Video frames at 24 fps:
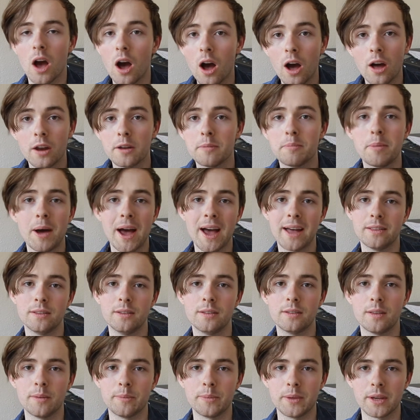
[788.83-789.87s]

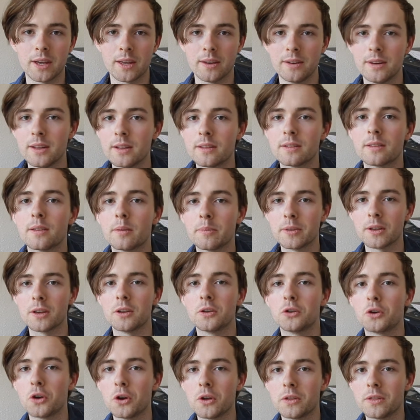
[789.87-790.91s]
unbanned something and did
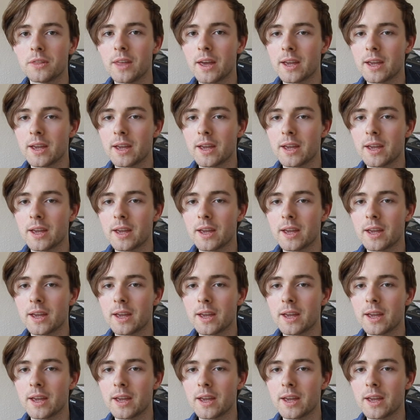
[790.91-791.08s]
something good,